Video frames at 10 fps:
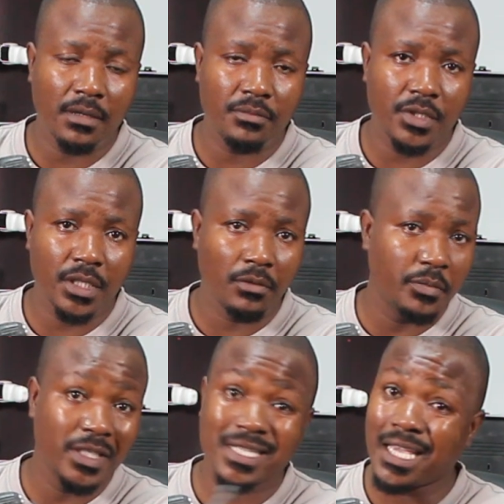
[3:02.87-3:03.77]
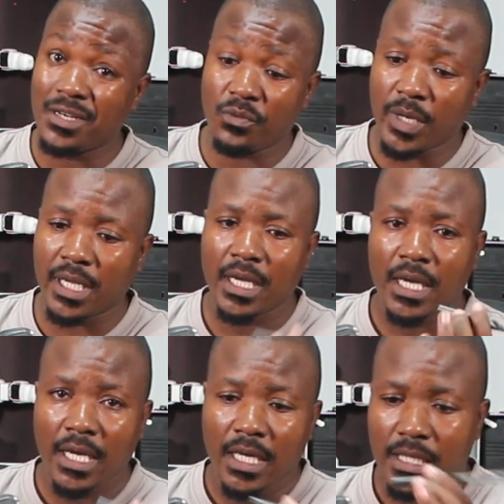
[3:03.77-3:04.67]
drill bits anyway.
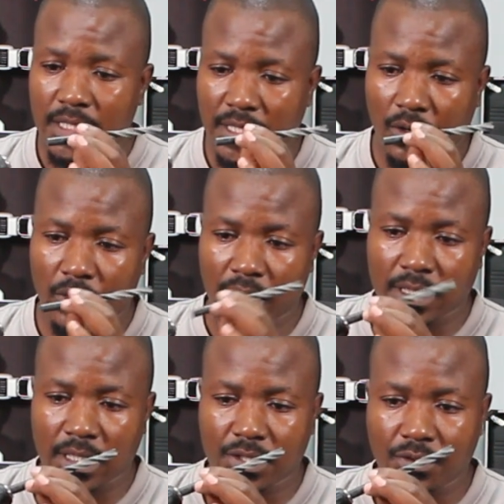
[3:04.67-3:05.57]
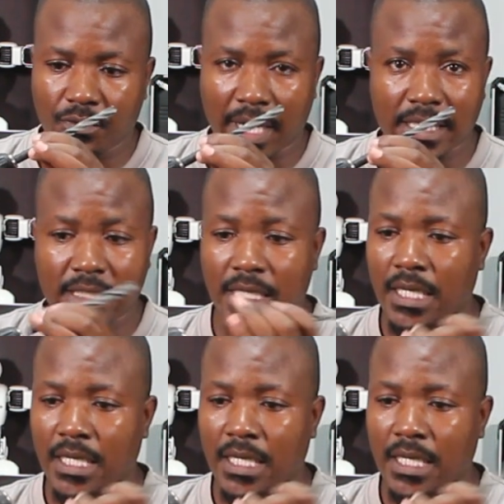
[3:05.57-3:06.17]
These are connected right here.